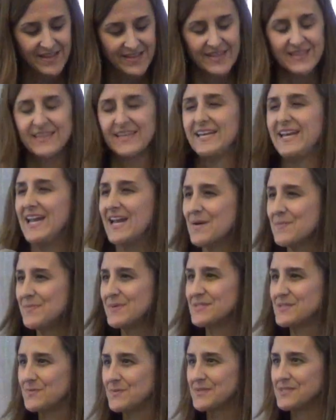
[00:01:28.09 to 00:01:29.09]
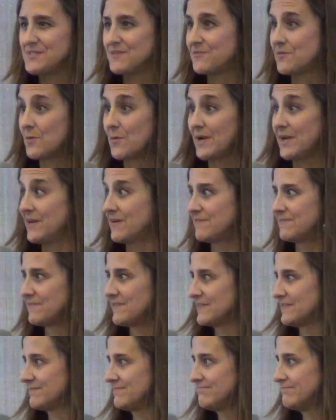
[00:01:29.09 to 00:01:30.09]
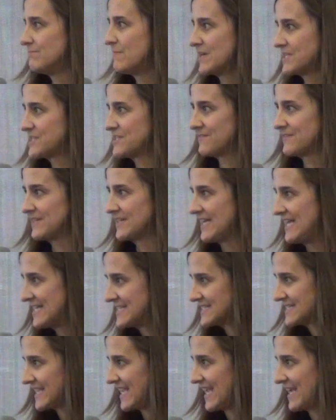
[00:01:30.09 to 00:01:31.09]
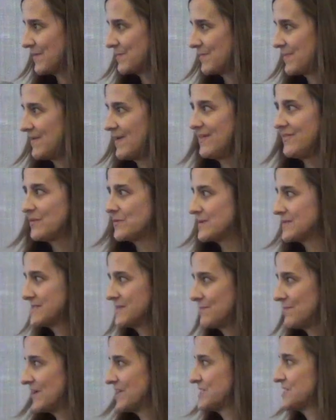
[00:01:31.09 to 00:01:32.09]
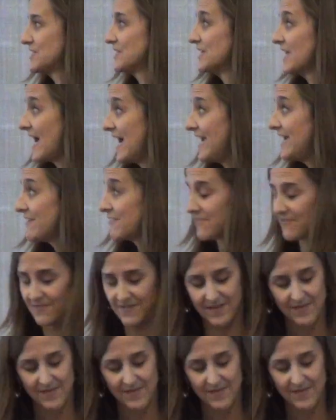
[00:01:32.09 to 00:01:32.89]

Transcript: that the campus was devoid of much of a landscape and there wasn't much life.